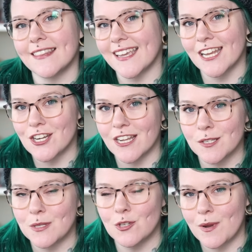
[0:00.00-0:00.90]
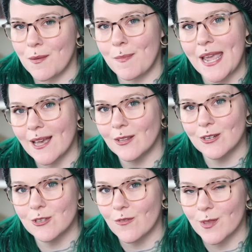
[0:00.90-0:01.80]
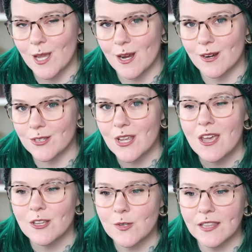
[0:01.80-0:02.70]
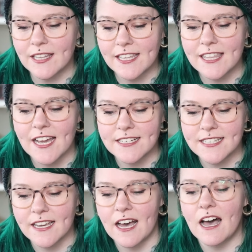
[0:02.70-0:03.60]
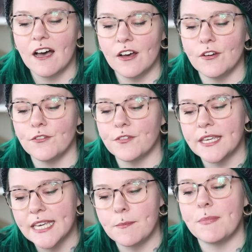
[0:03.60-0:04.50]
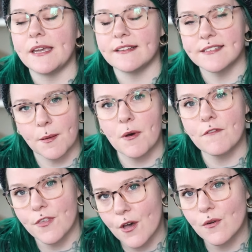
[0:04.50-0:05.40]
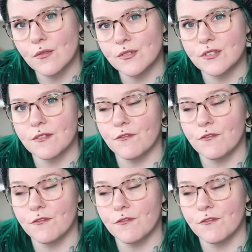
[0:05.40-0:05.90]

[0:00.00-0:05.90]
that the kitchen has been so many paint colors over the years. So I like the idea of keeping some of those